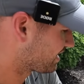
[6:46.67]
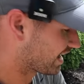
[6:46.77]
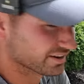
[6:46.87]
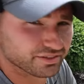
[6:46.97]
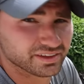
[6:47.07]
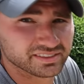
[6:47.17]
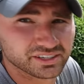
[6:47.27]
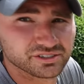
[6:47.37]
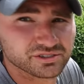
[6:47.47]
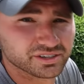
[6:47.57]
I don't think
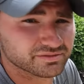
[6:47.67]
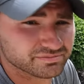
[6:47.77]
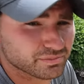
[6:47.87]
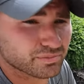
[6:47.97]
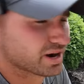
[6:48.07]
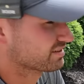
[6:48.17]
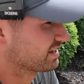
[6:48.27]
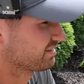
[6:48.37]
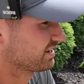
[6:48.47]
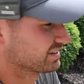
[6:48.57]
that you could break
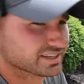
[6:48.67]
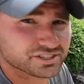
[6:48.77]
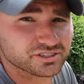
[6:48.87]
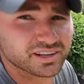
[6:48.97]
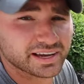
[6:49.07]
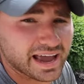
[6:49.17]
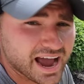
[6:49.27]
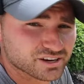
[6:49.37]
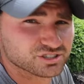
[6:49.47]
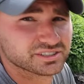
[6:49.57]
that thing unless you like
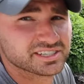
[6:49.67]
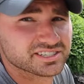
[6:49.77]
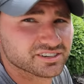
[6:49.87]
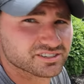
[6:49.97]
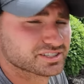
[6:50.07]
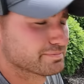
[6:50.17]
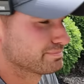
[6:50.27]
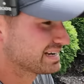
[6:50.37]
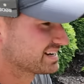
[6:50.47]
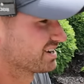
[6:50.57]
actually seriously beat